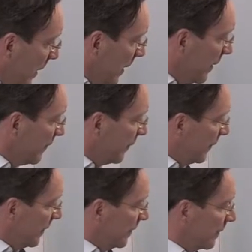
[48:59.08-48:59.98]
If
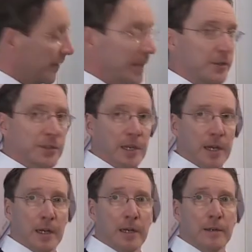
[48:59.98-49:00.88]
the values
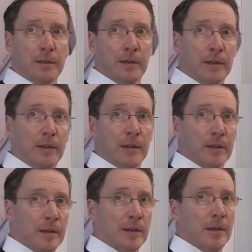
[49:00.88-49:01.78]
are
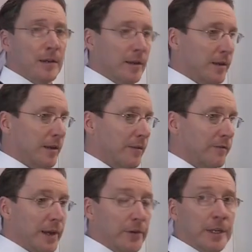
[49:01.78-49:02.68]

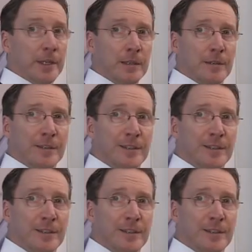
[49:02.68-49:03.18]
varying,